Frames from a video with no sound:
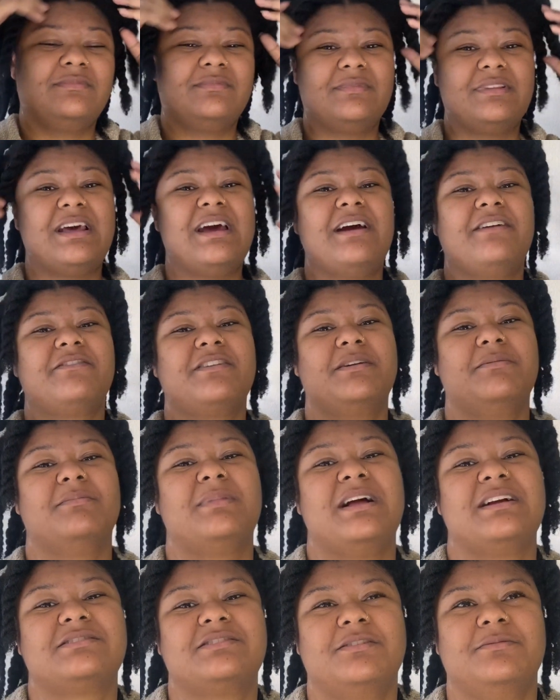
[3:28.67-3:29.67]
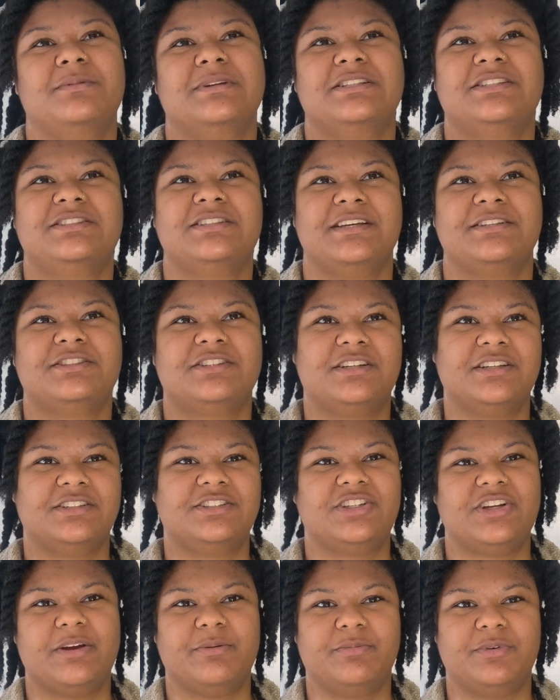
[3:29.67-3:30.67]
The African black soap is such a good
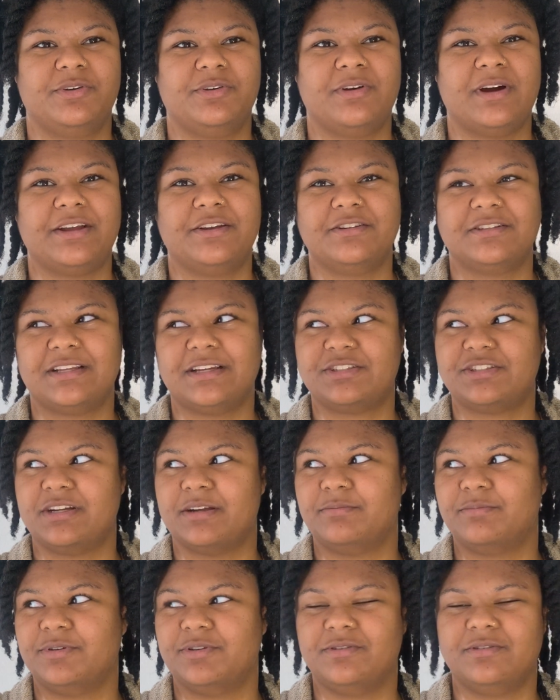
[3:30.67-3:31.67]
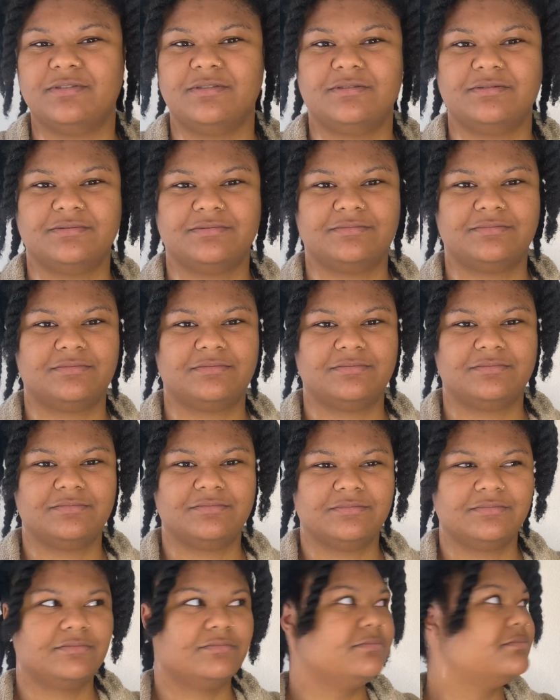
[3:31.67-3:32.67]
shampoo. I use that shampoo
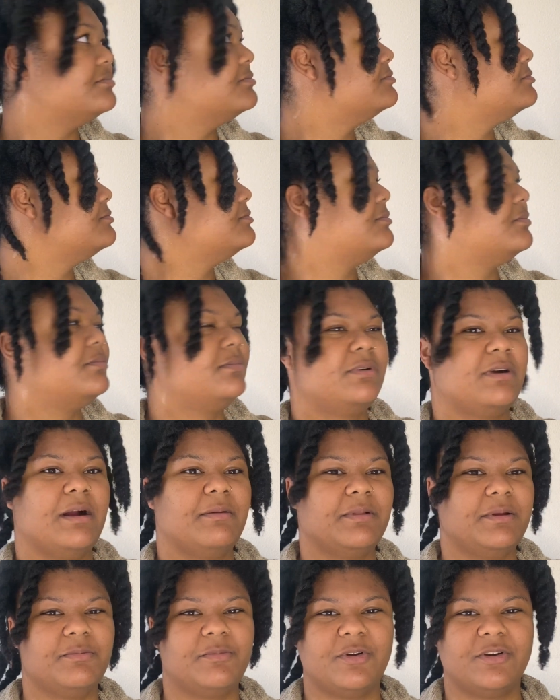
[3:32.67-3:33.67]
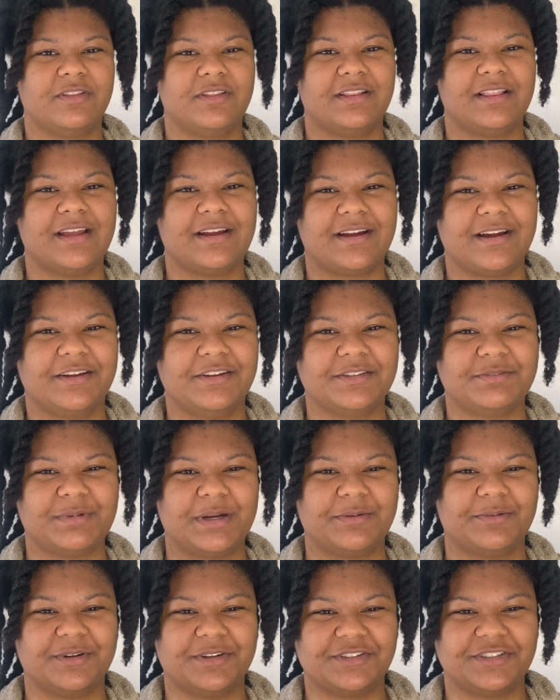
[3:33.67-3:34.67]
probably more than like I use
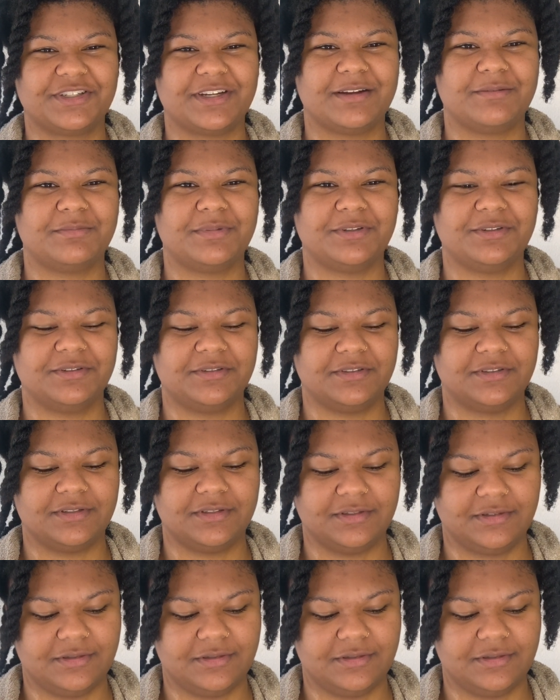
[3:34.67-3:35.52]
my real shampoos.